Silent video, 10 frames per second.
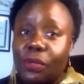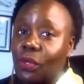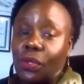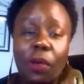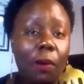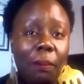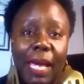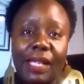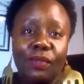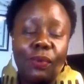so
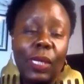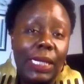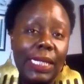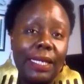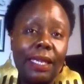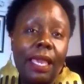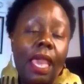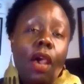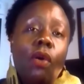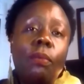much for clicking
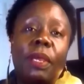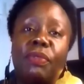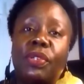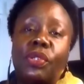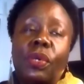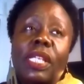on my video,